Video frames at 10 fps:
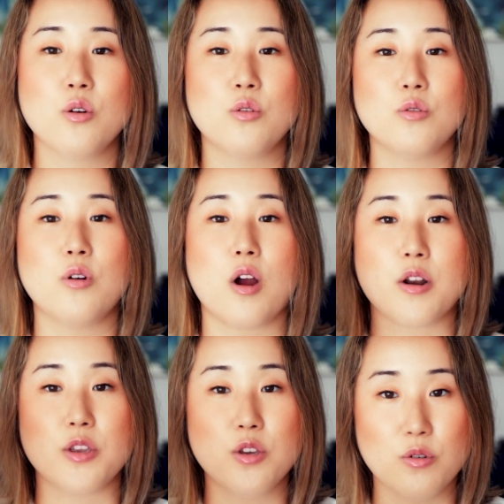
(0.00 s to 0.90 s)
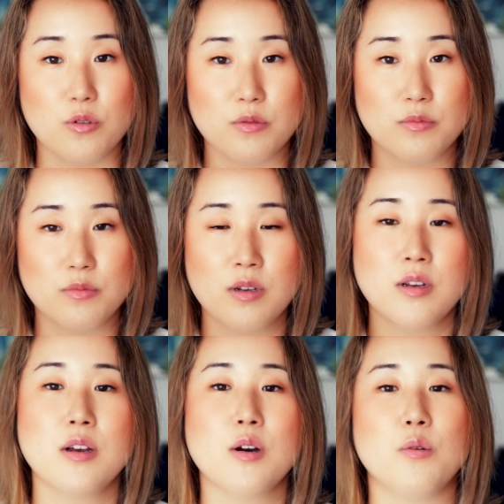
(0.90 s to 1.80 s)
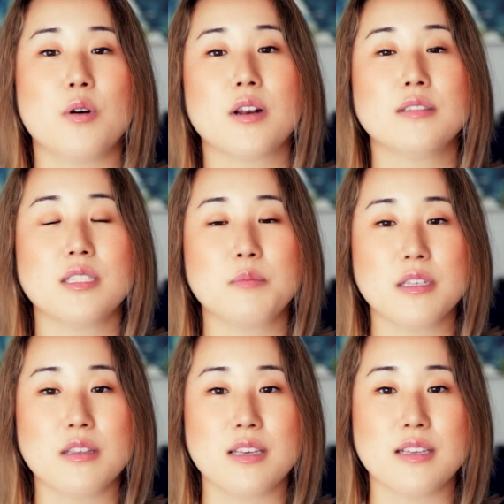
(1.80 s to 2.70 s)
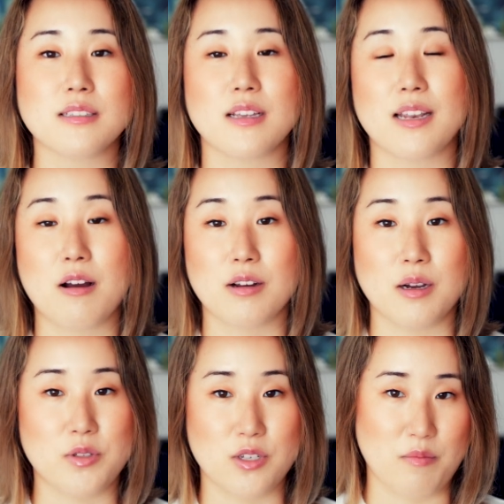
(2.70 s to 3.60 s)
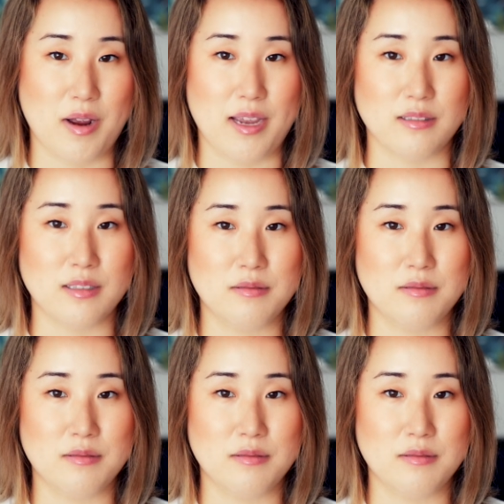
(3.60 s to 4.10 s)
Who are you? What are some of the things that now come to your mind?